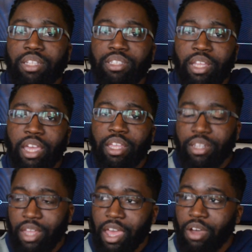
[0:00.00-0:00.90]
today
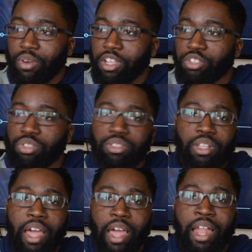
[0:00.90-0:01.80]
now is
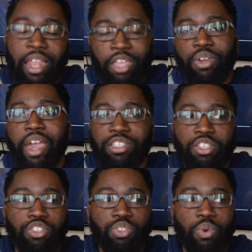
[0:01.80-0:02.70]
let you guys
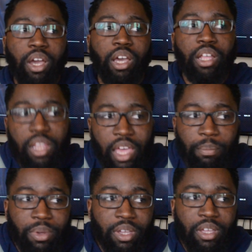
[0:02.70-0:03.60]
listen to a clip